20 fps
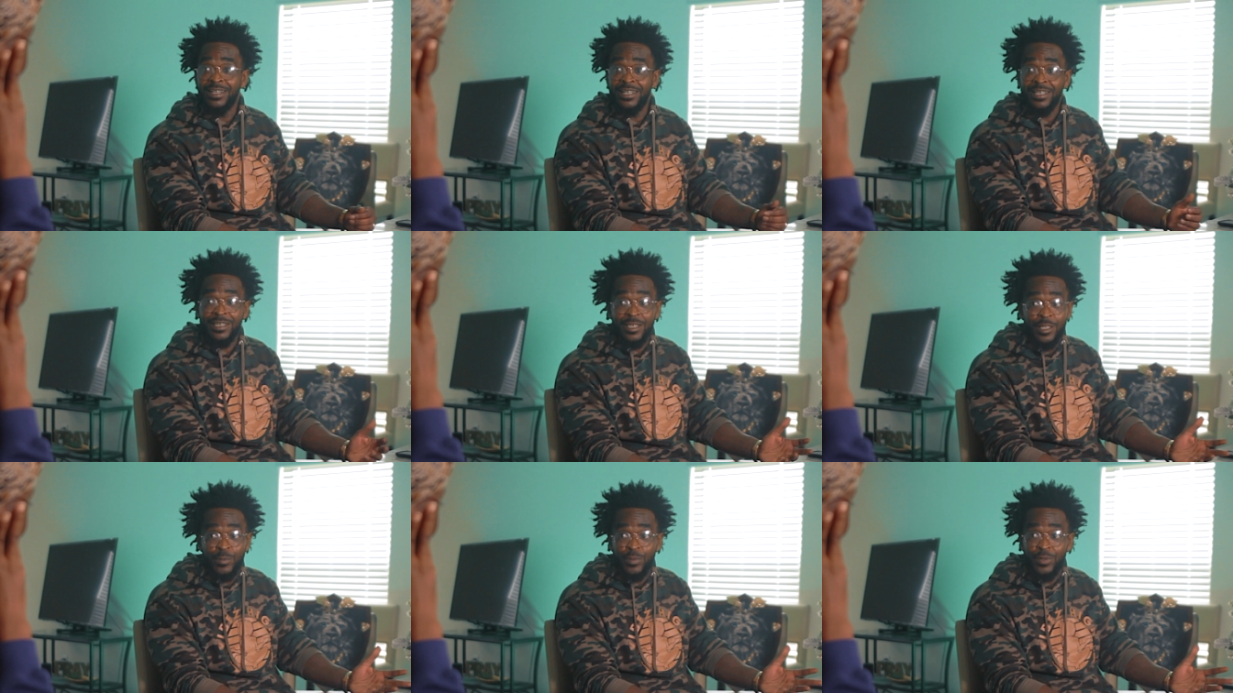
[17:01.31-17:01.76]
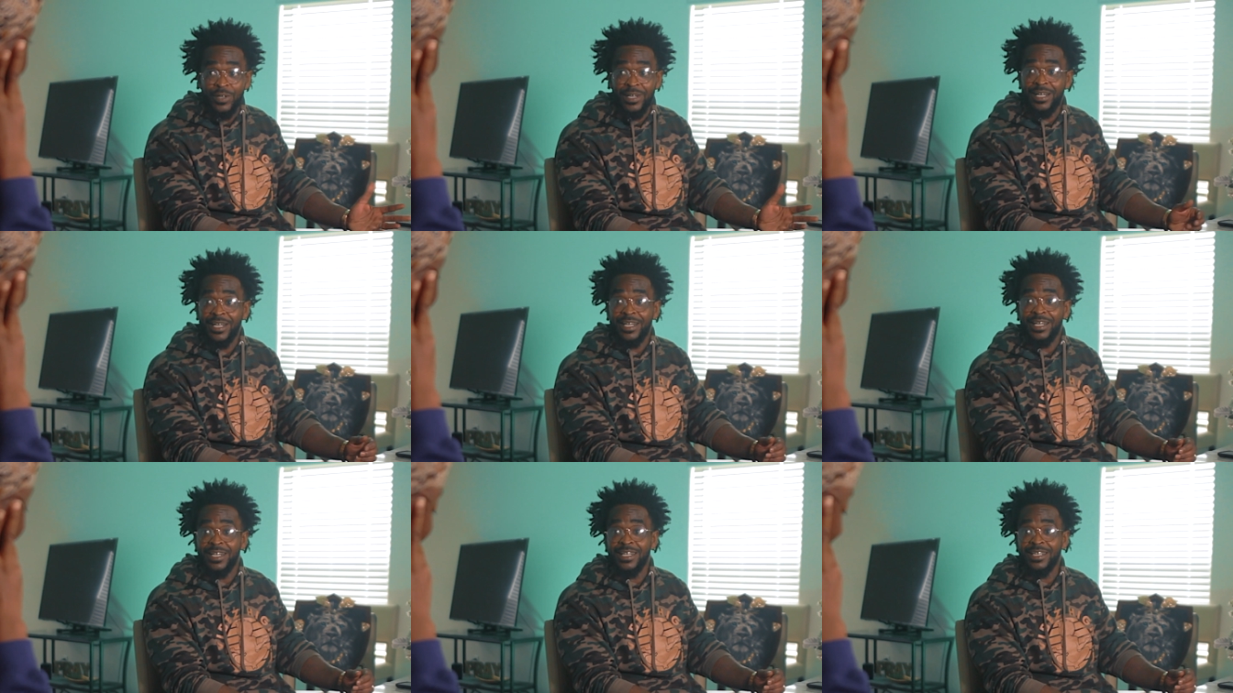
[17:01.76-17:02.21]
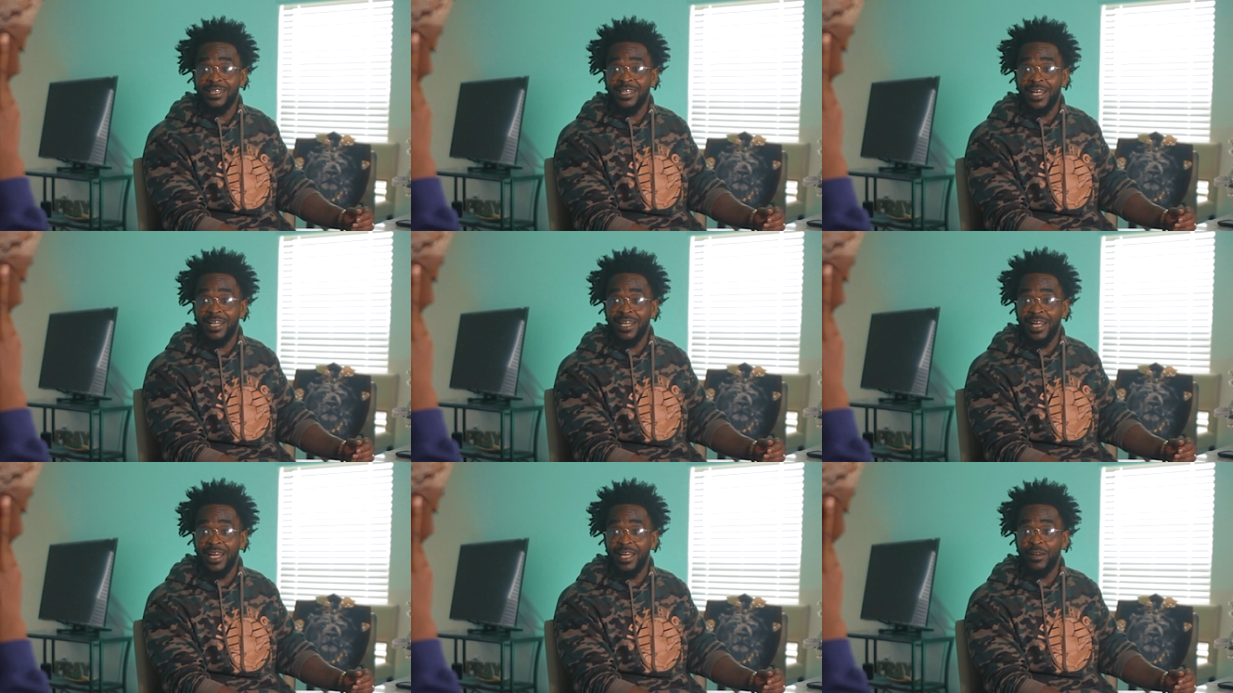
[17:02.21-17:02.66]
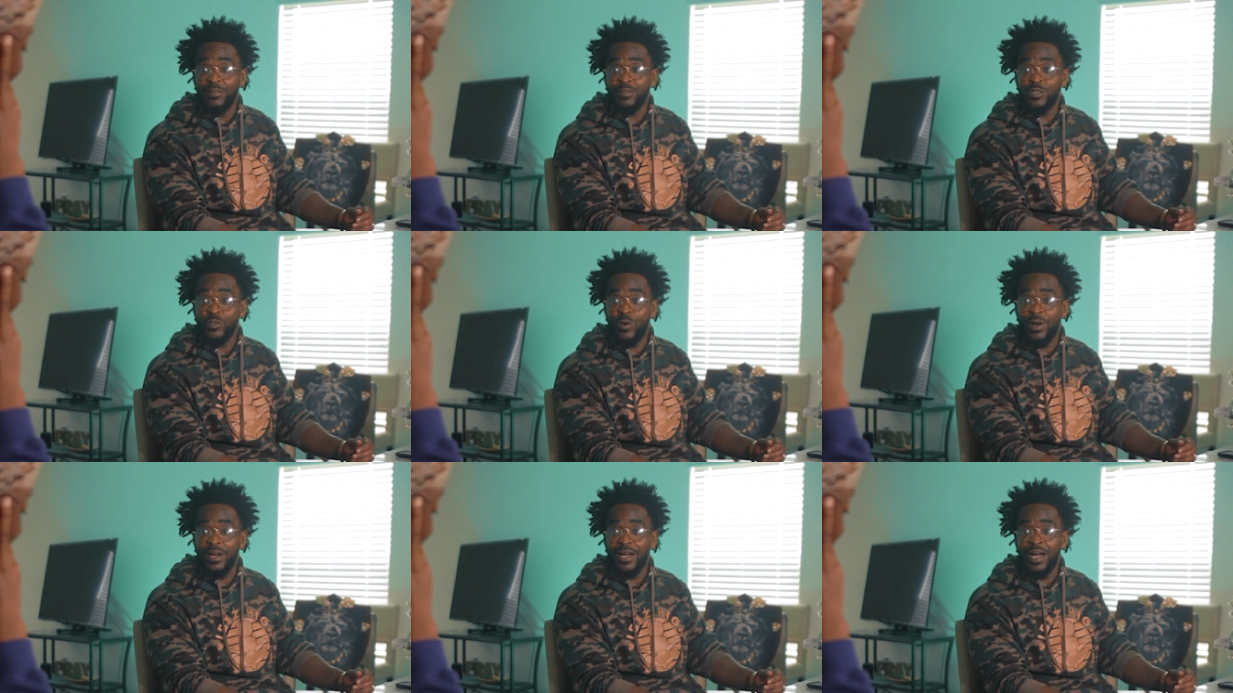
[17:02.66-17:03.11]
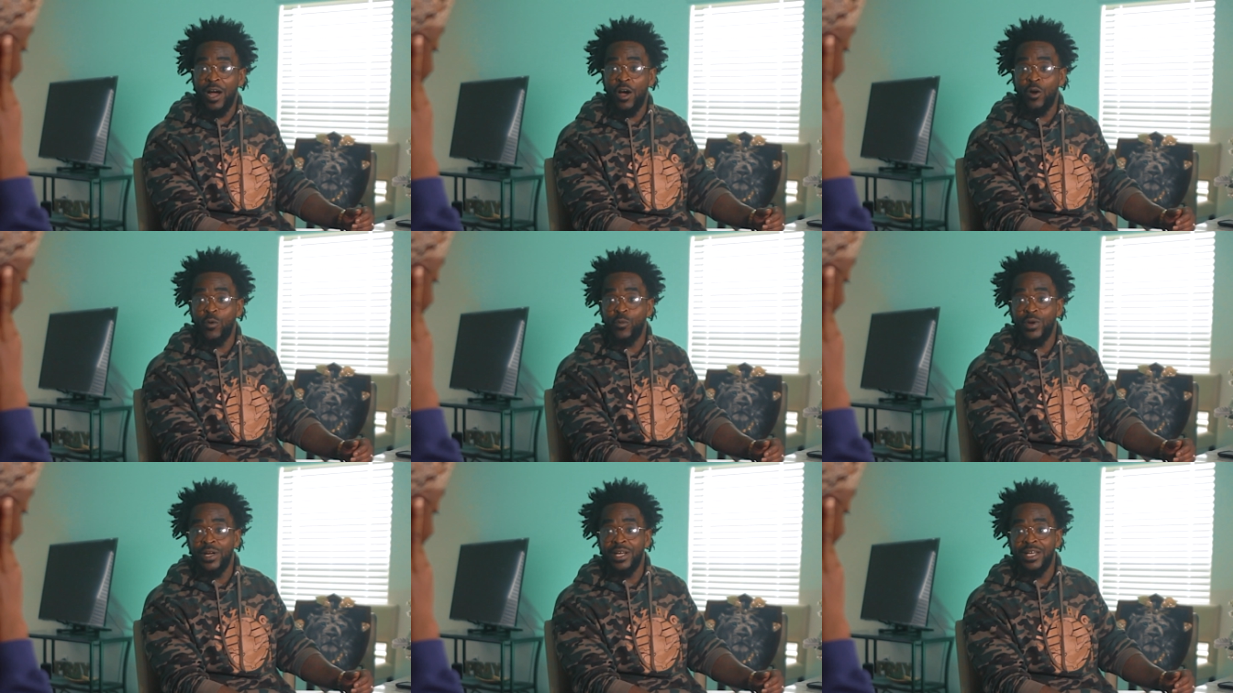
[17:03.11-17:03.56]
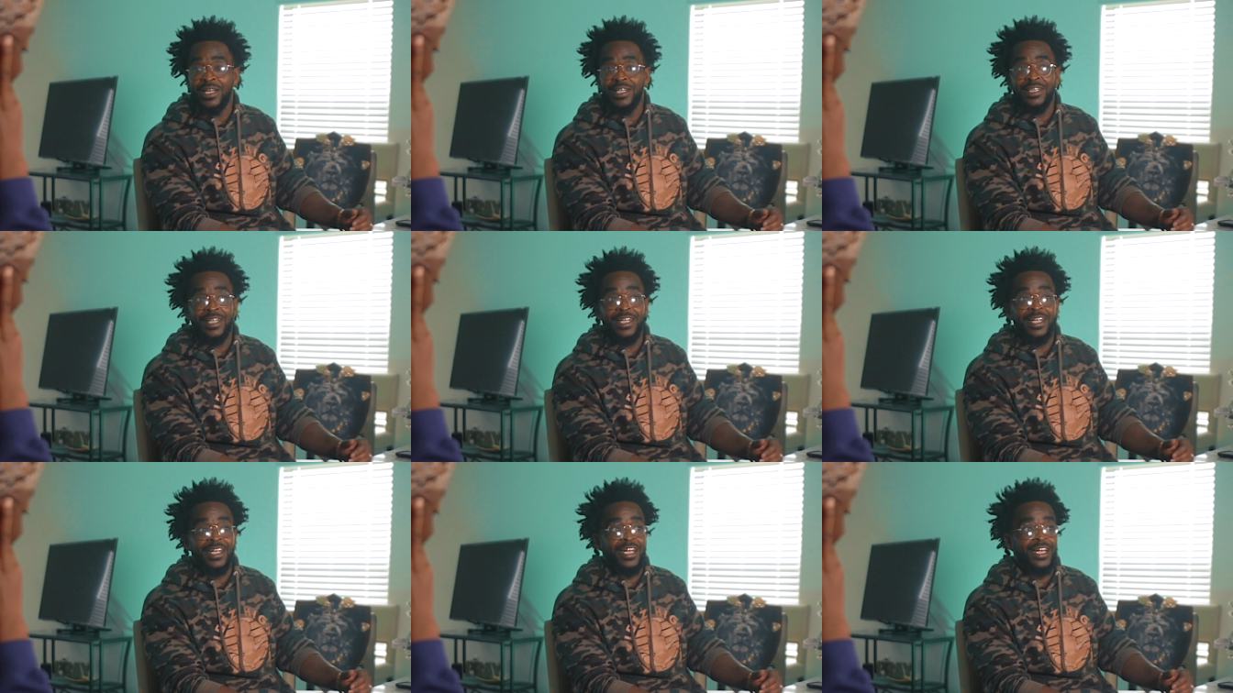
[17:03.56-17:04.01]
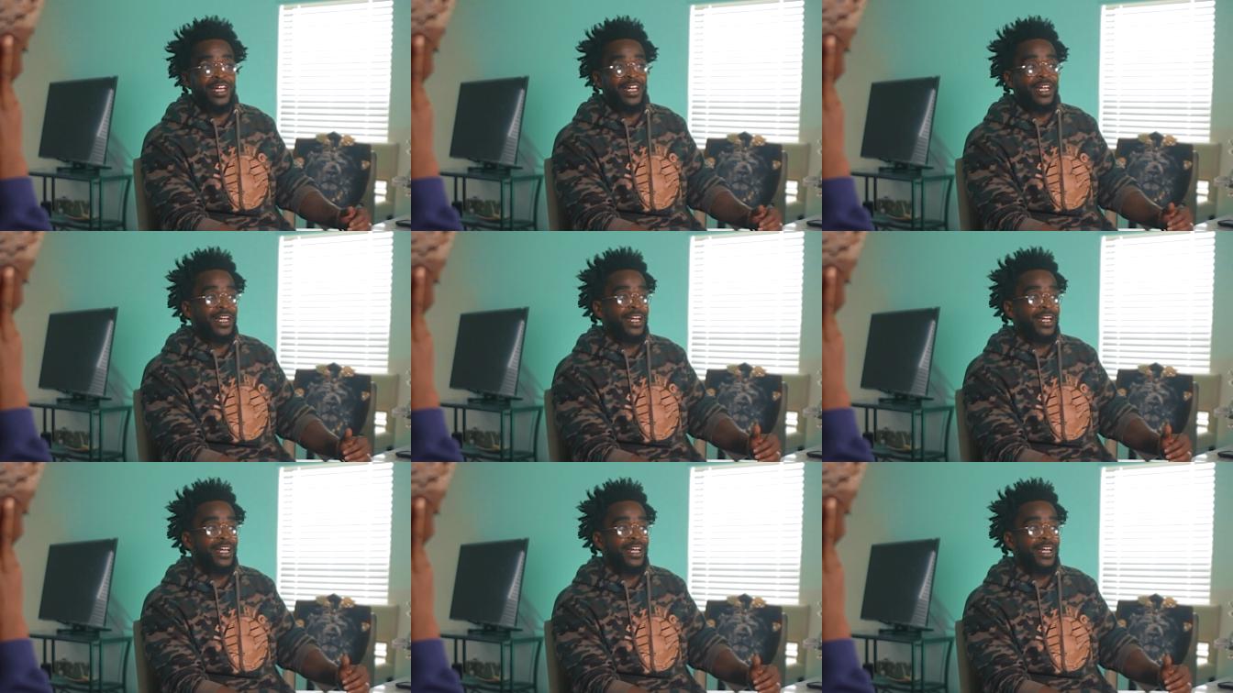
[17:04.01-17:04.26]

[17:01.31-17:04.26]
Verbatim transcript: It's the brand. It's like like every so I always and then